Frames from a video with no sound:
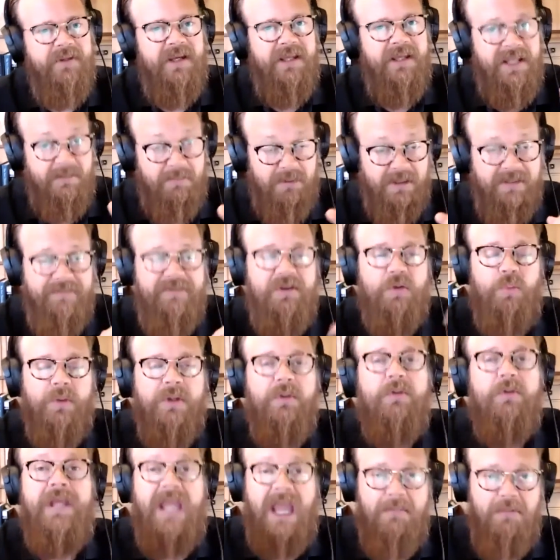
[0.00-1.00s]
they believed that we
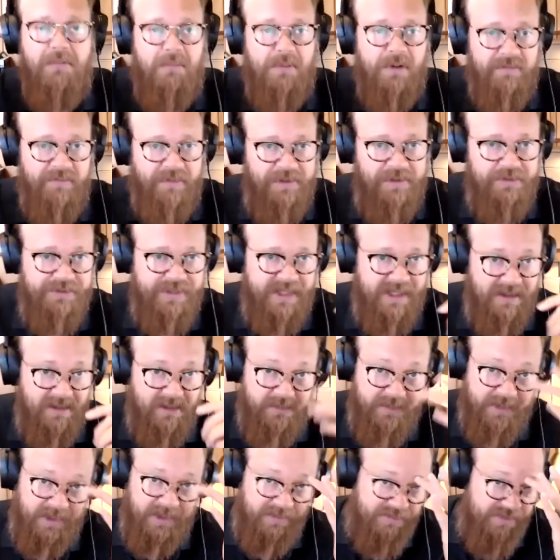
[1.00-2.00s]
were capable of understanding
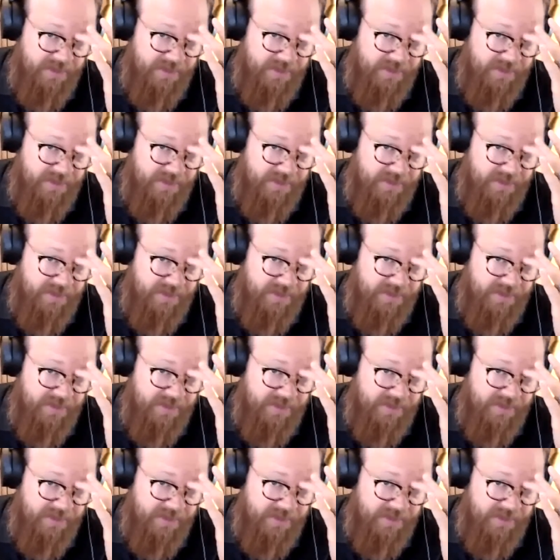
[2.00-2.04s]
these things.